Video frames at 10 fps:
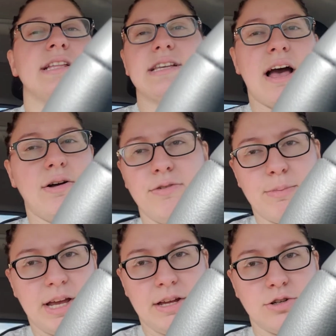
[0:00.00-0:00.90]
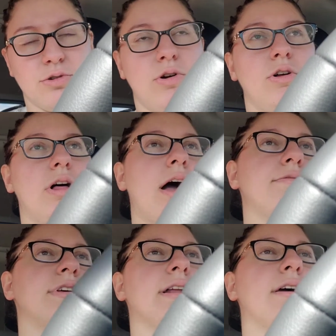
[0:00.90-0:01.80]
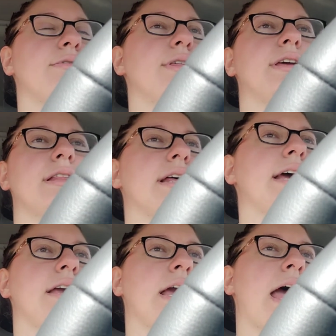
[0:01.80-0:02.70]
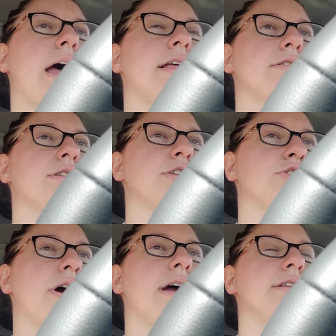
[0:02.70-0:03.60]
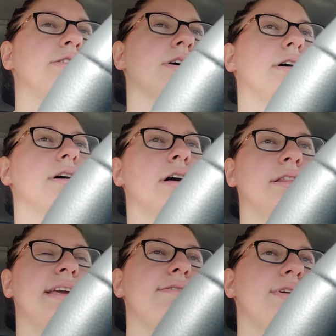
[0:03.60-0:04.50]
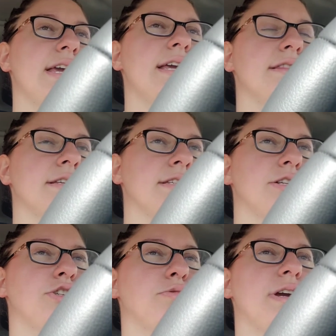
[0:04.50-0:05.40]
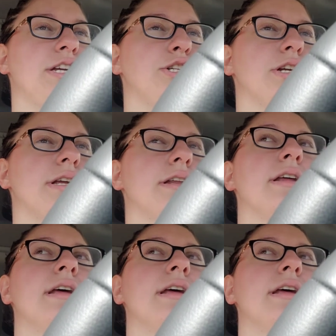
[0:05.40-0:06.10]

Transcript: it's out of my control. I've done everything that I can to try to alleviate the situation.